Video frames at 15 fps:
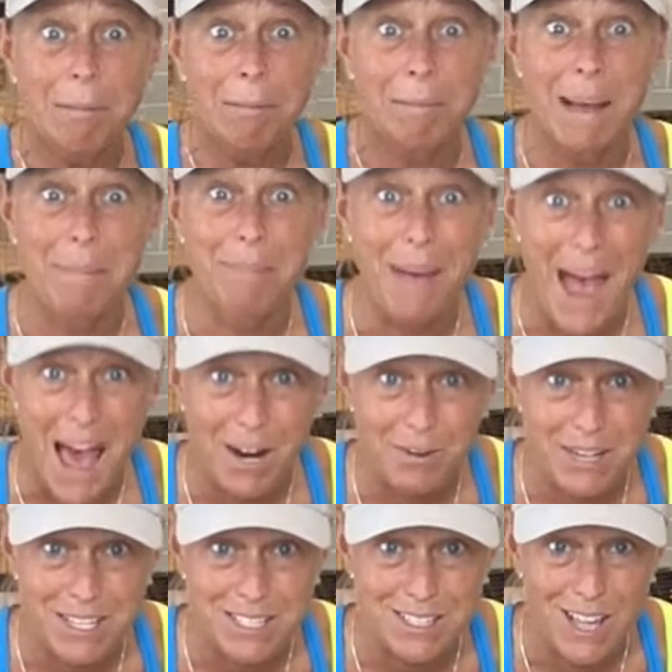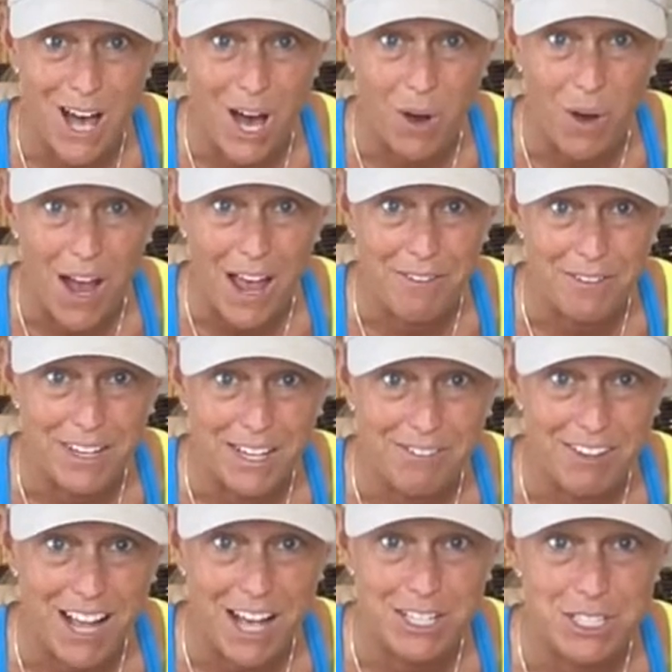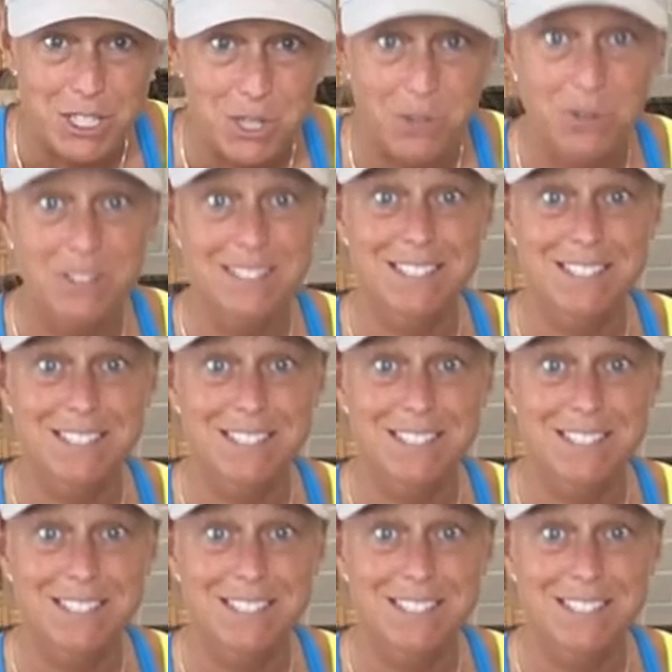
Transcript: my battery is low. I haven't even had 2